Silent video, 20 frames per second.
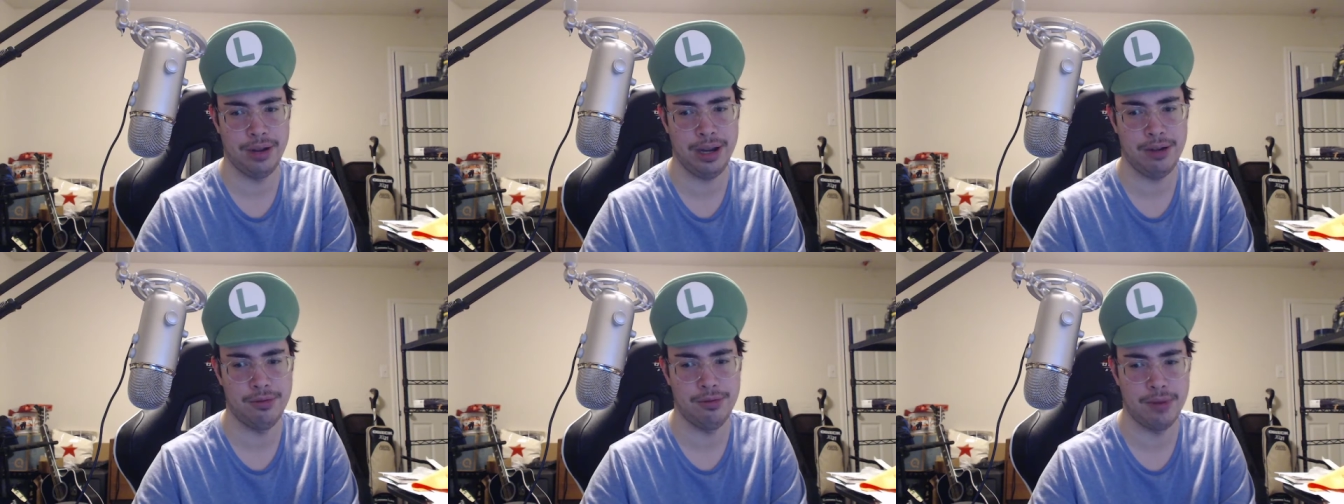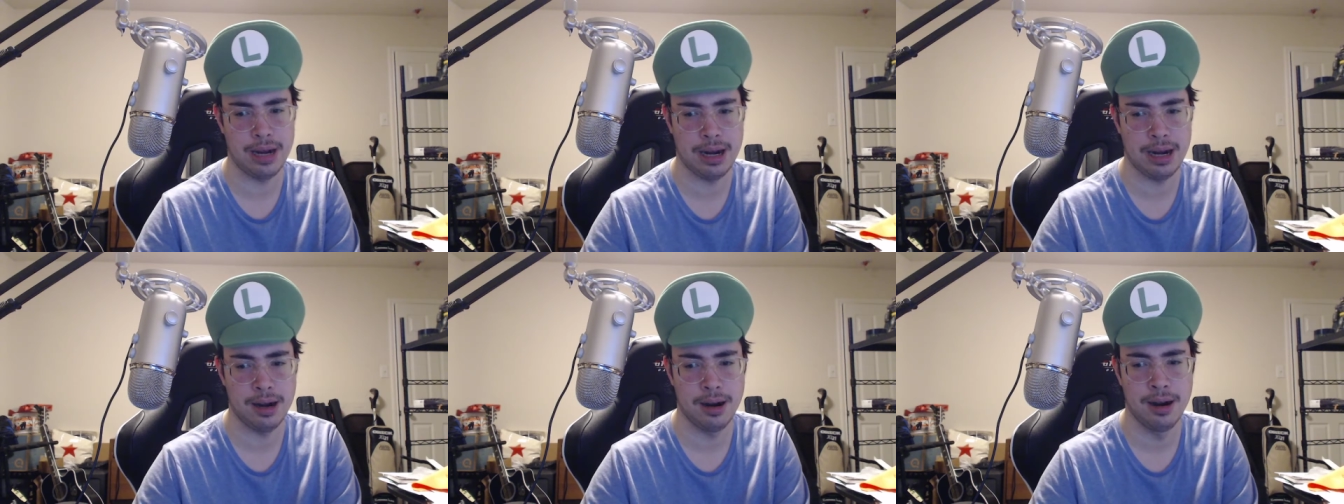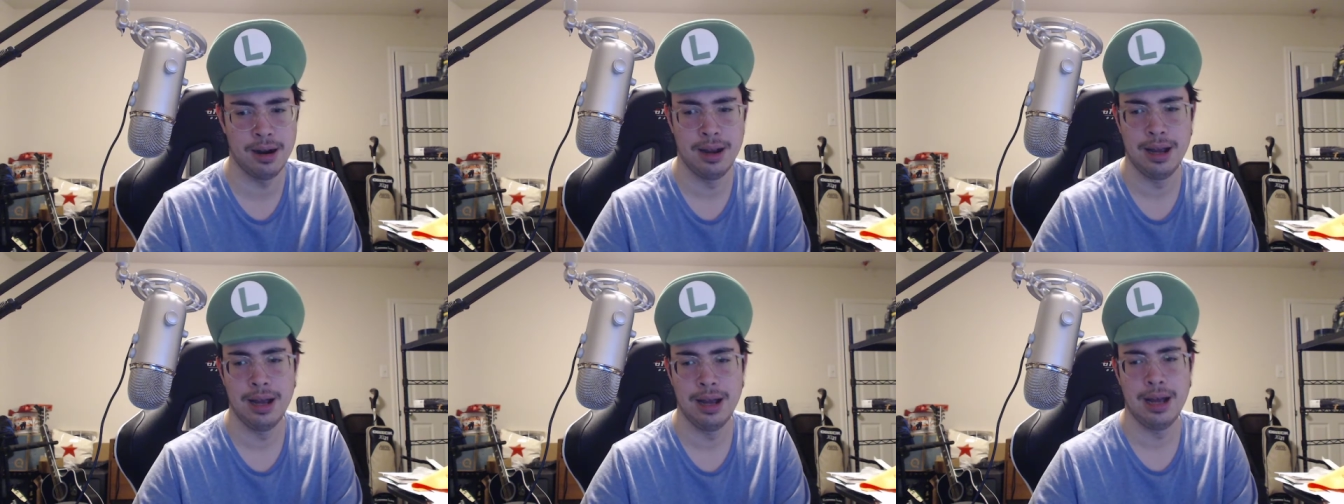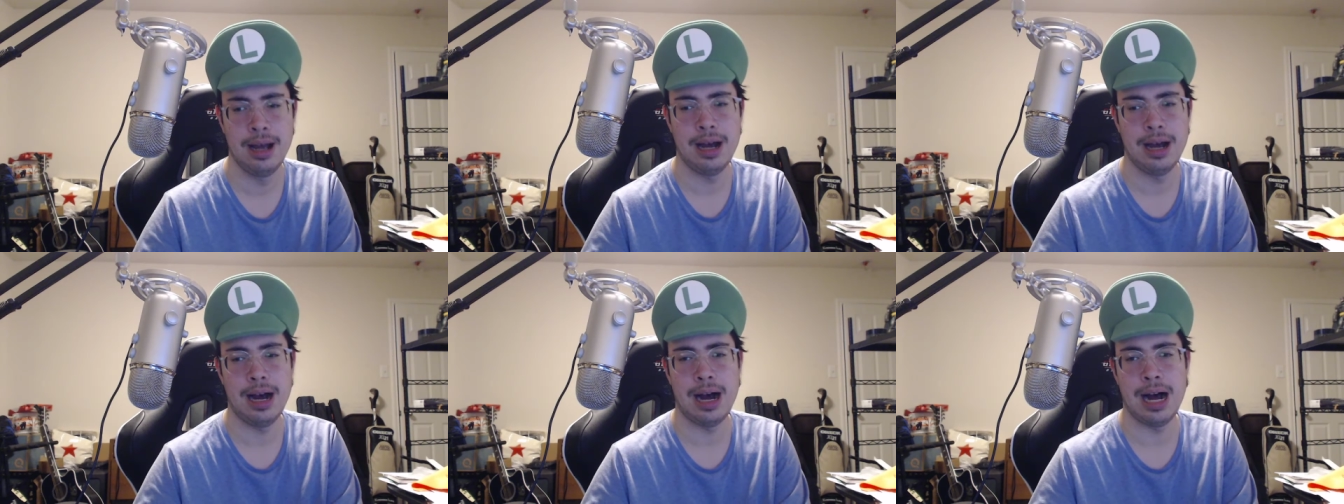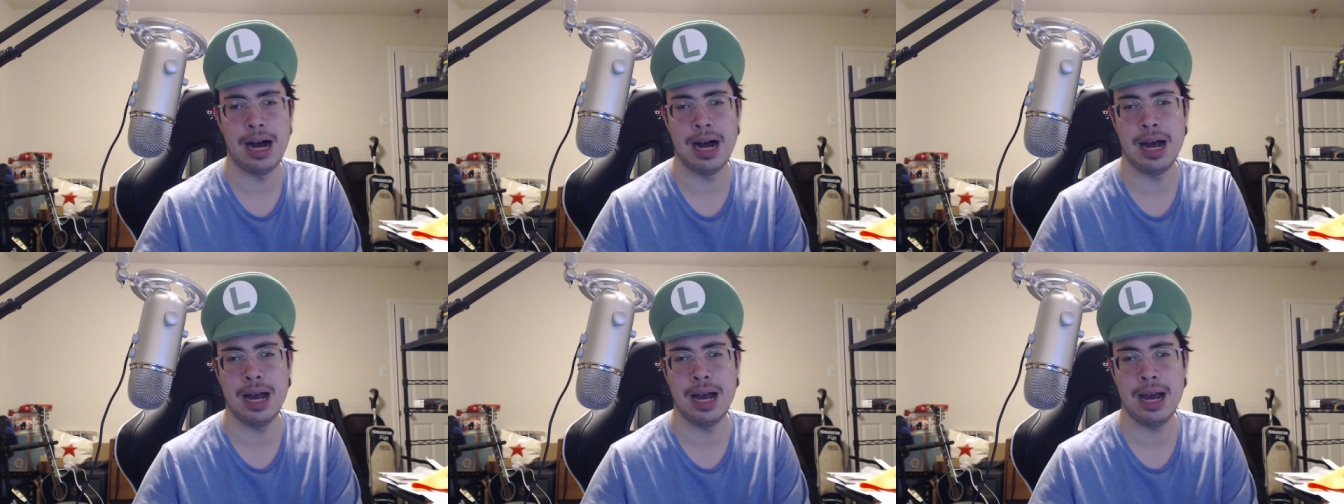where
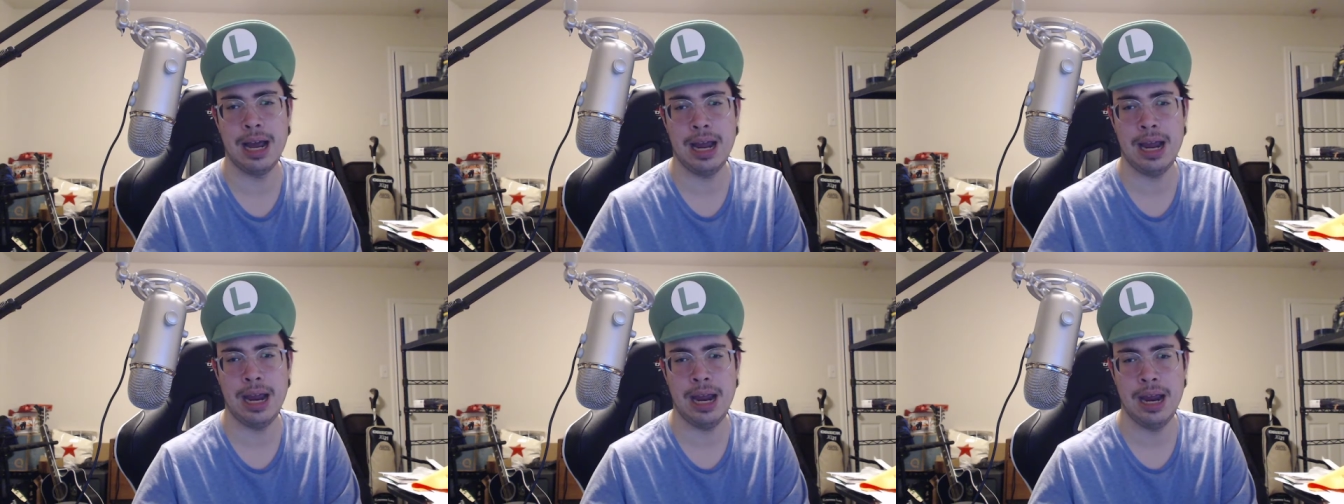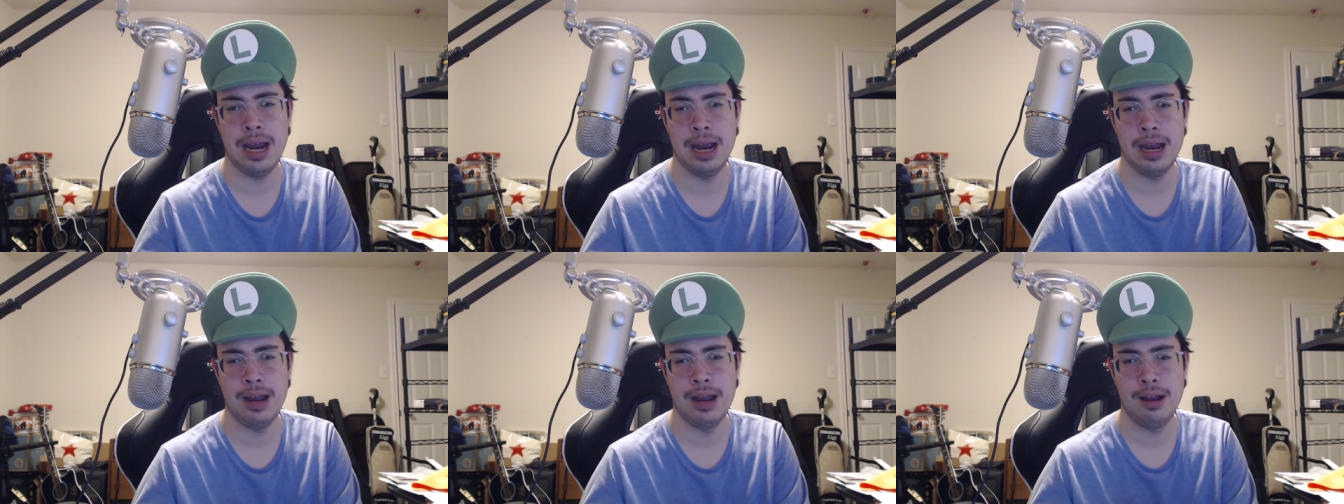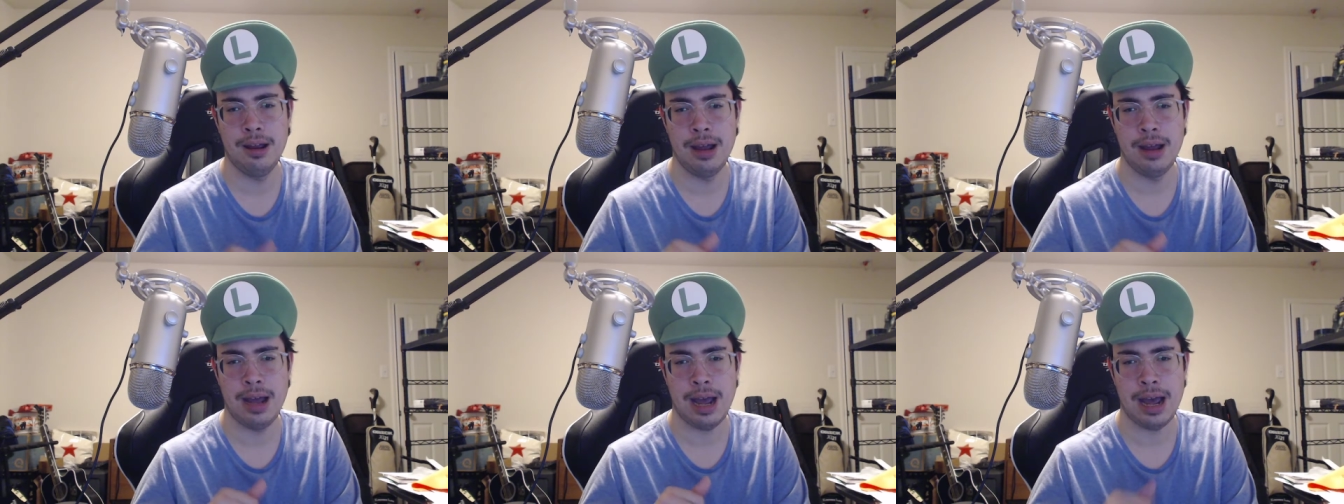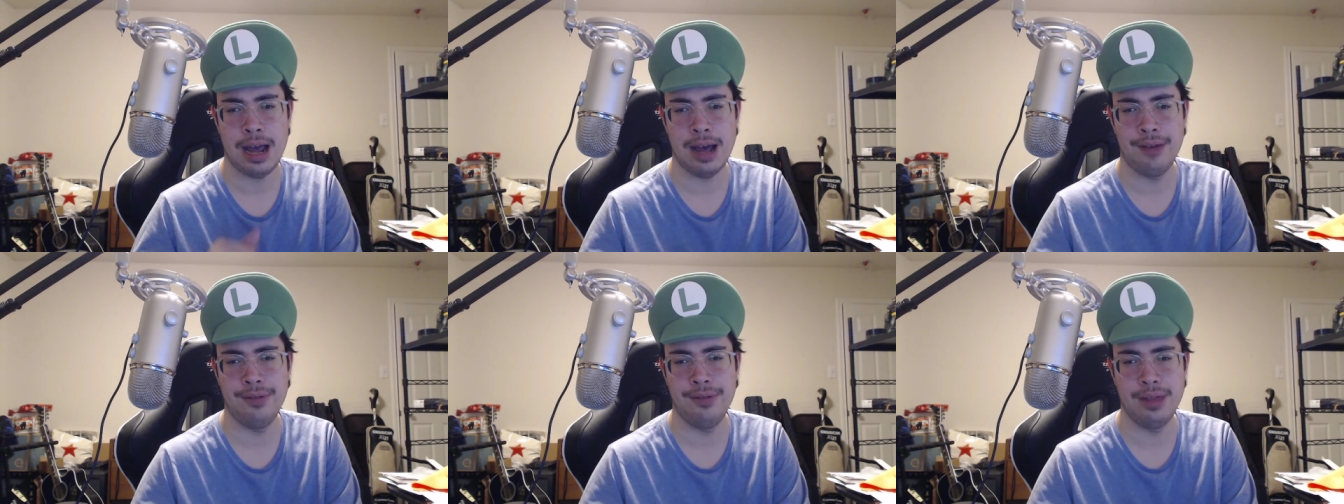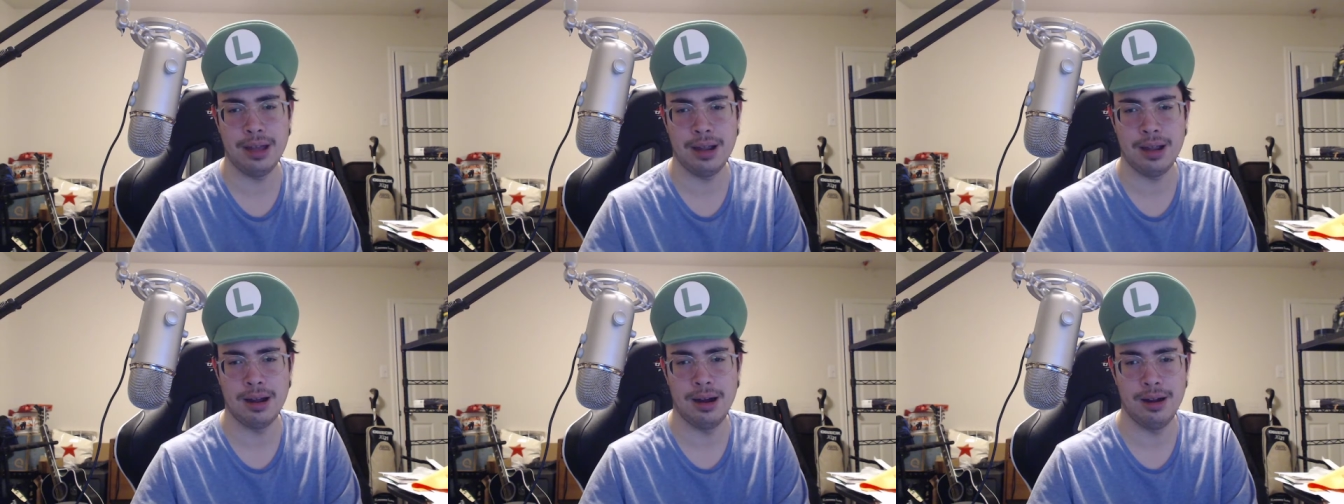I have
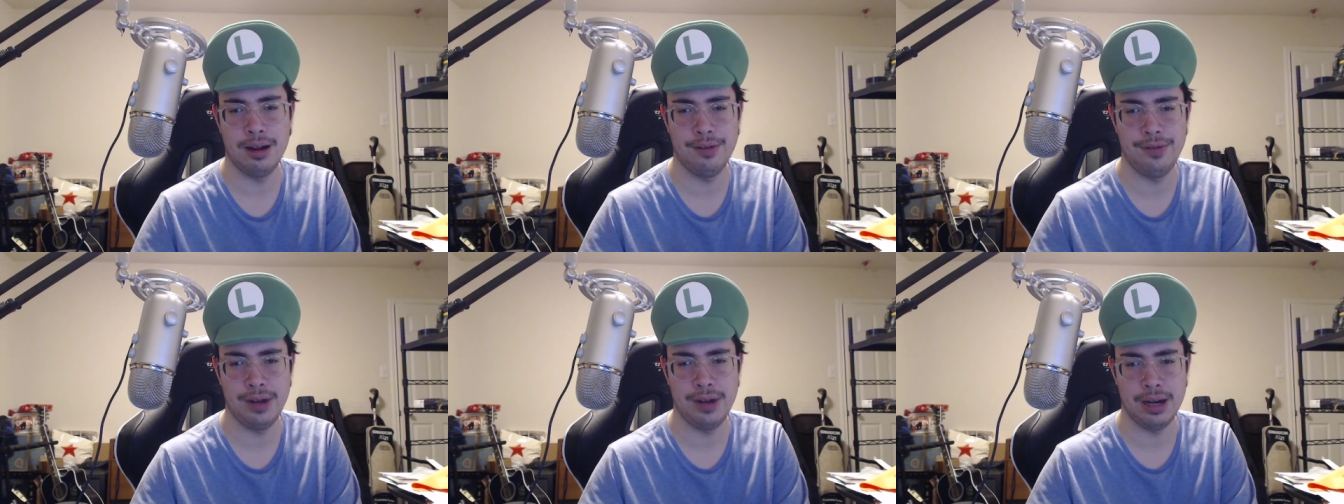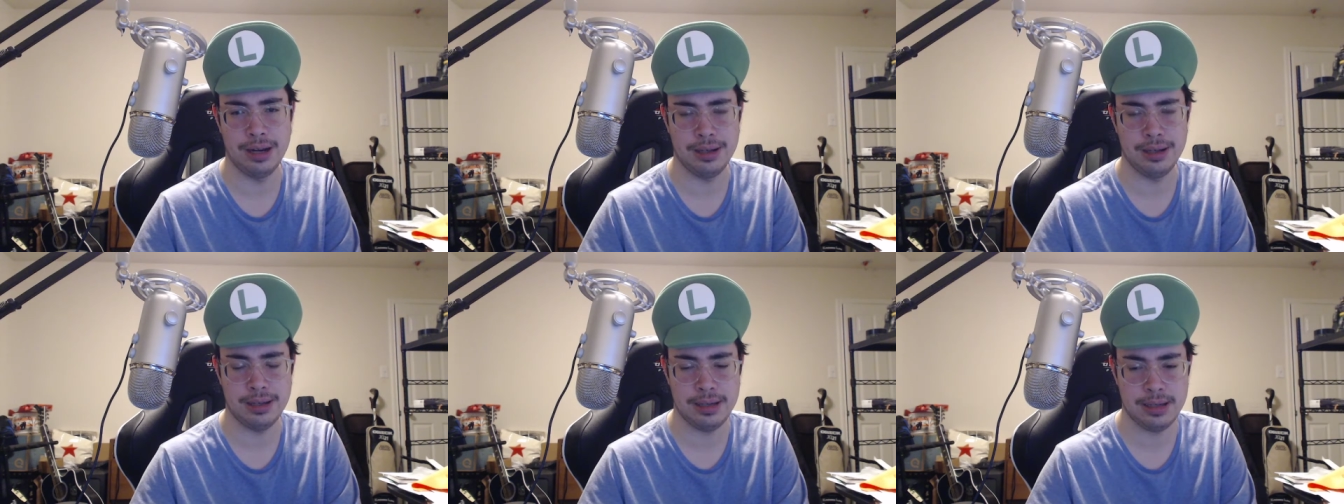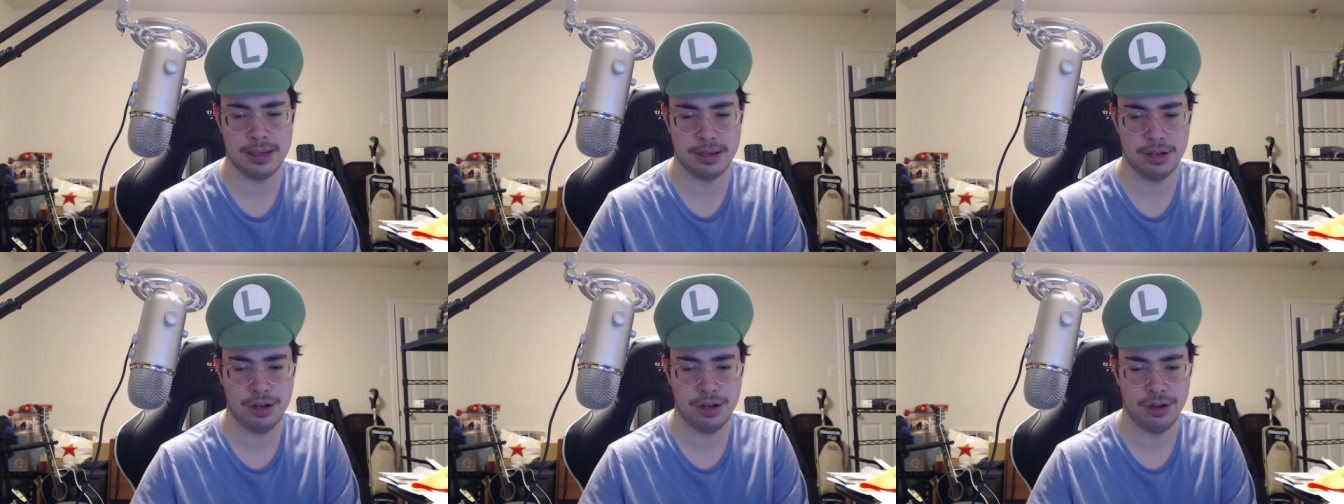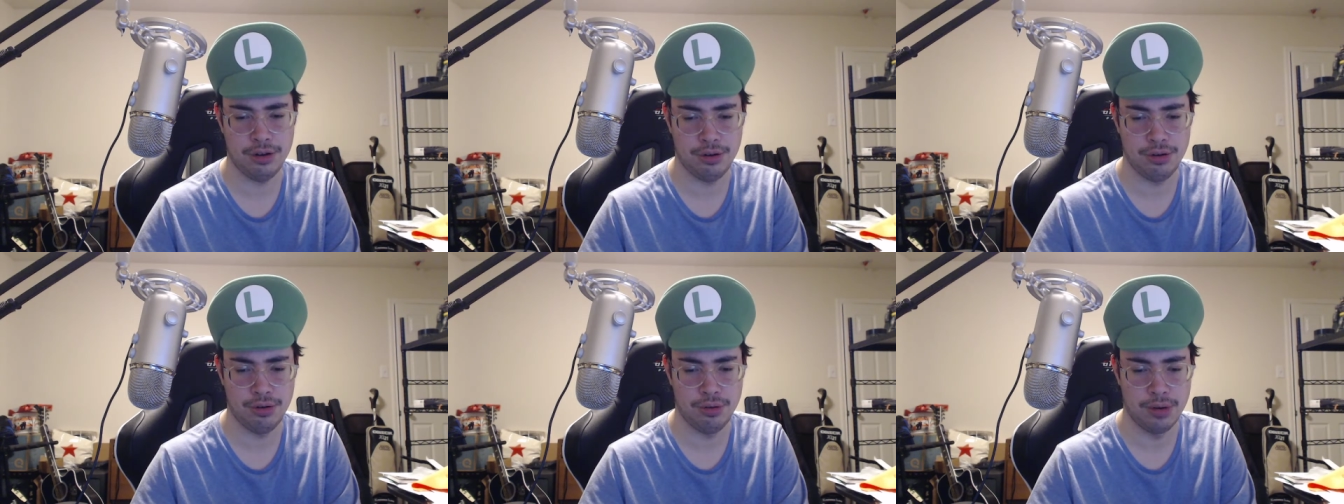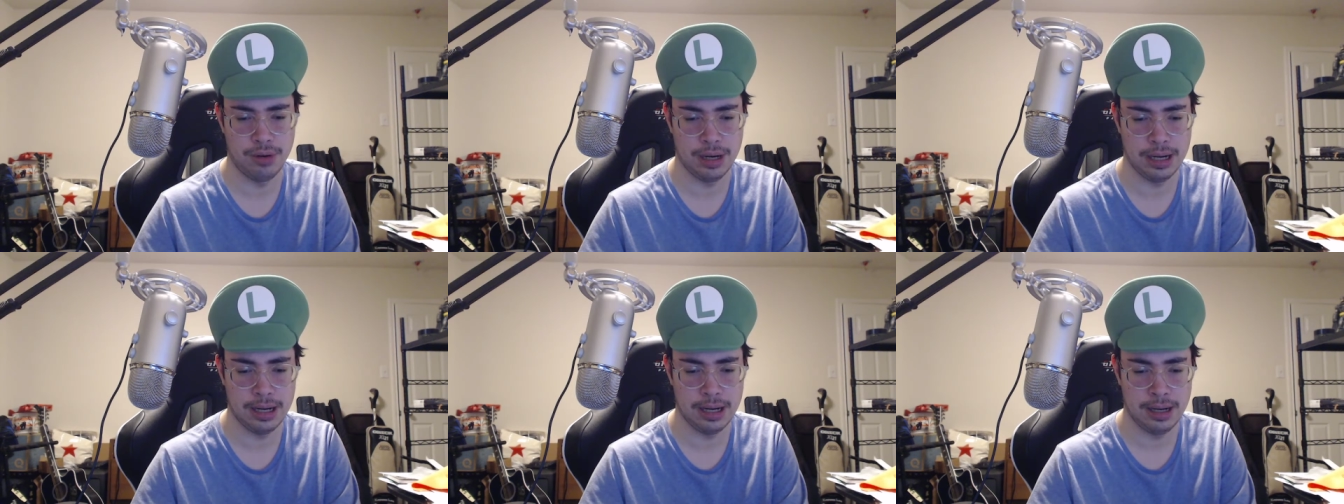the confidence to uh,